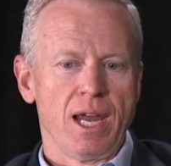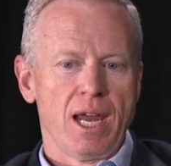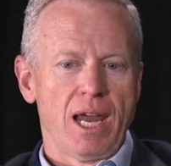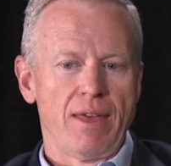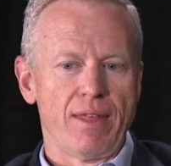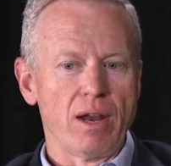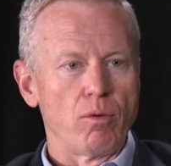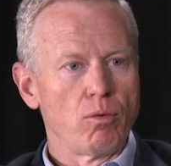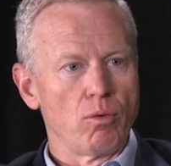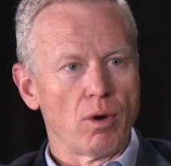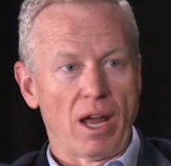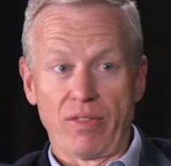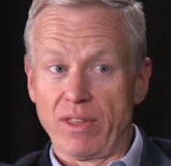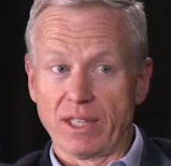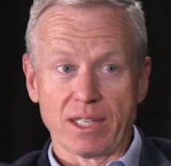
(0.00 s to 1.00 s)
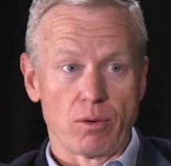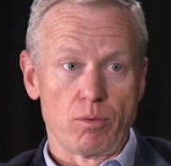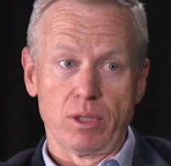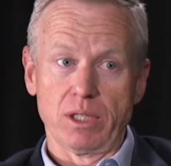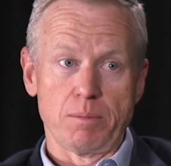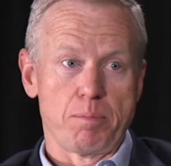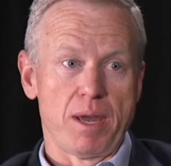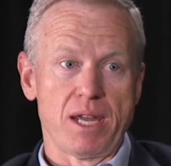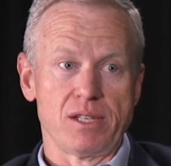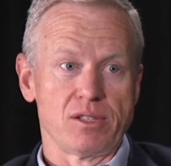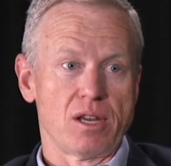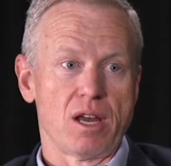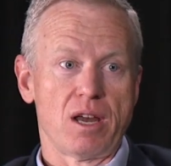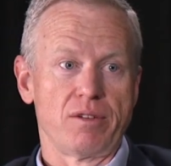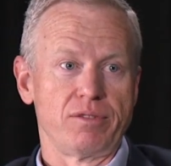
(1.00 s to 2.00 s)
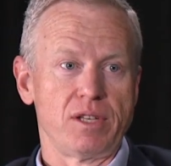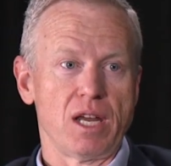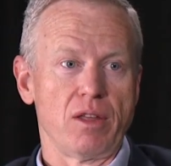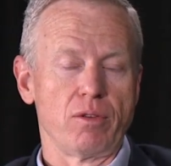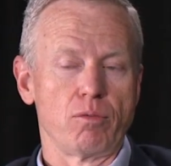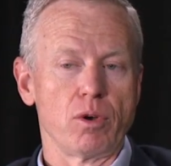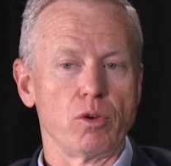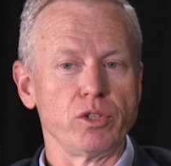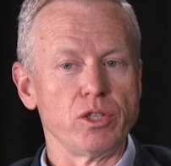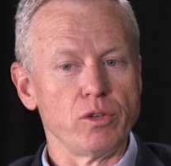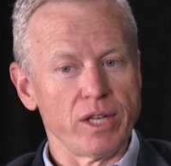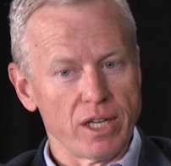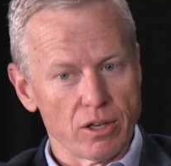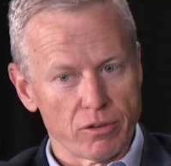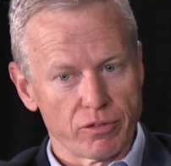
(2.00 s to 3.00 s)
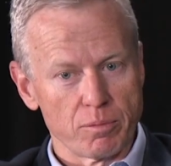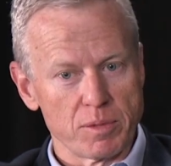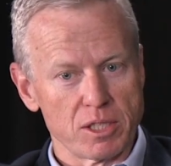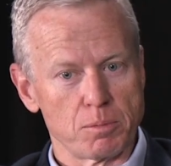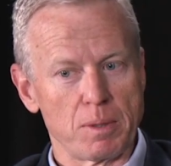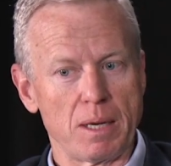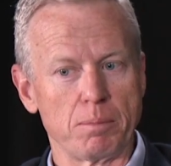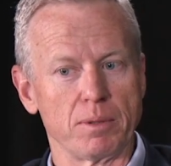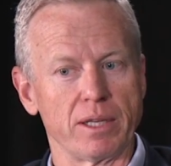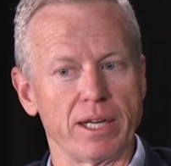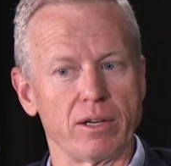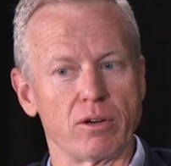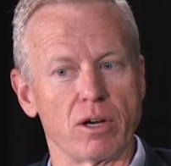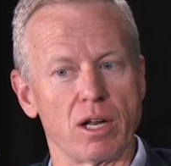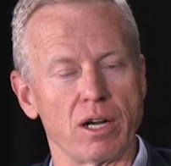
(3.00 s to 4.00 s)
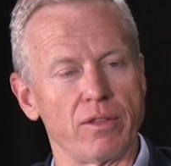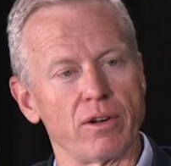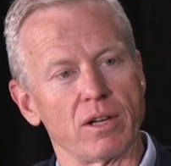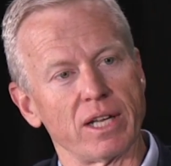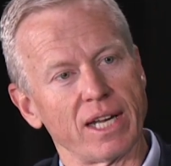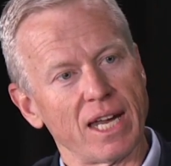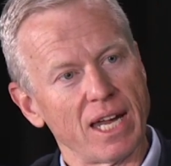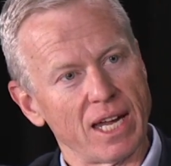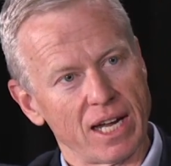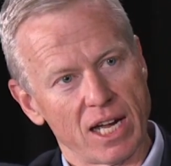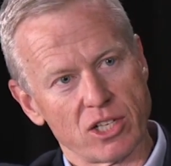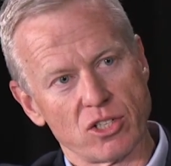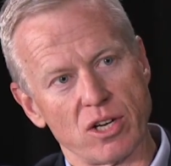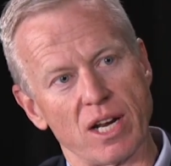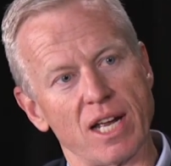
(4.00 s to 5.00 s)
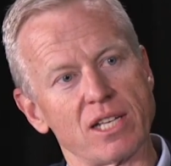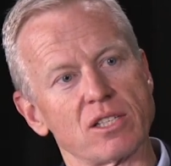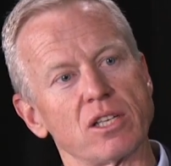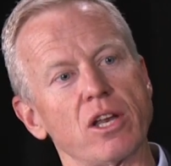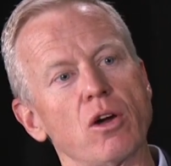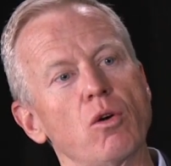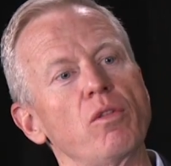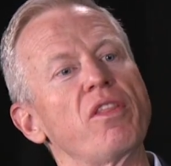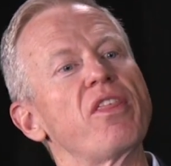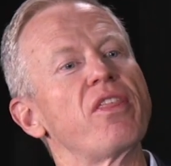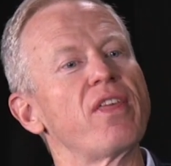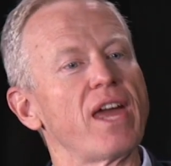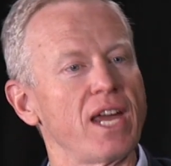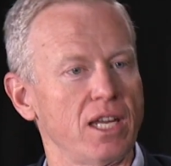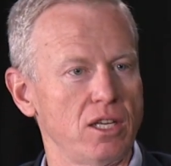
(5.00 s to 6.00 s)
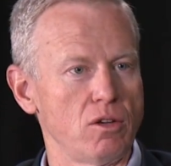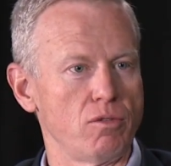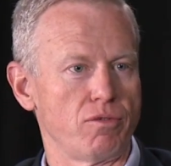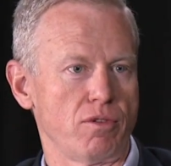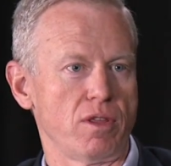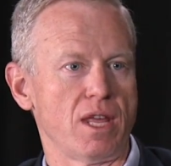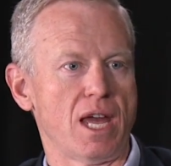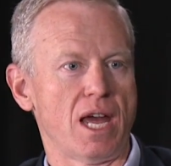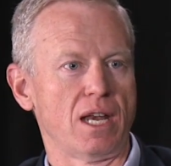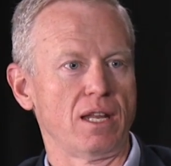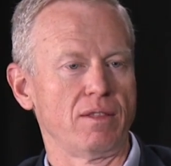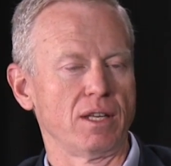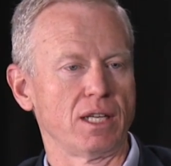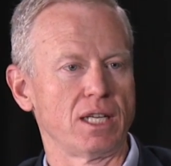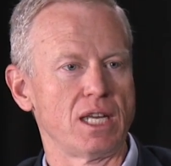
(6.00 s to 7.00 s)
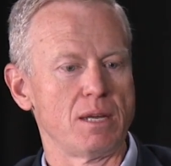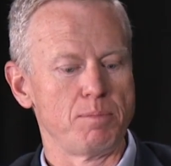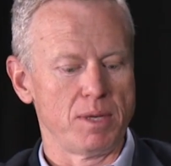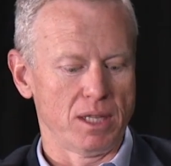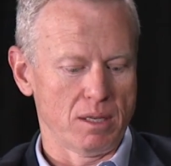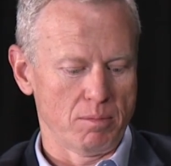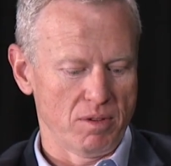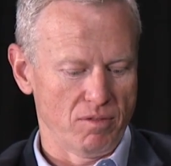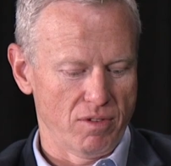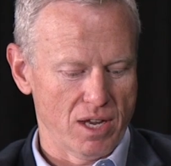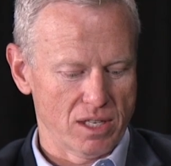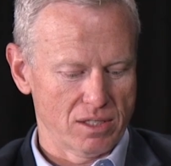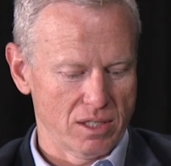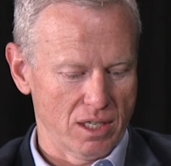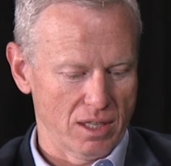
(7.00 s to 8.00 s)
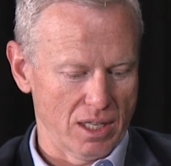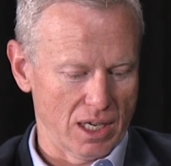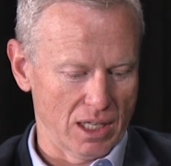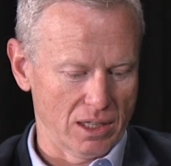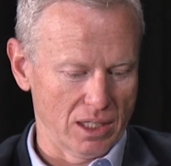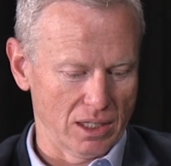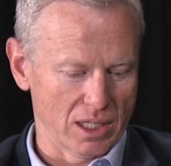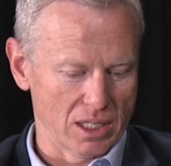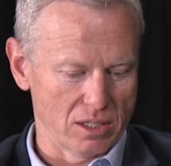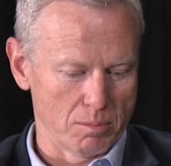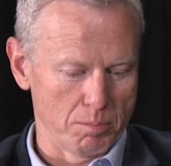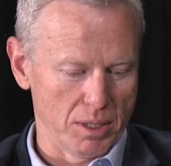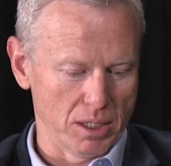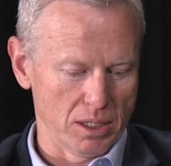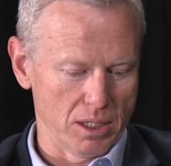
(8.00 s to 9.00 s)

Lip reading: And I think that really pays off down the road. You hear from these people later on, and they're like, hey, I got your nice note. Thank you for that. And then keeping them invested in that, I think that's a big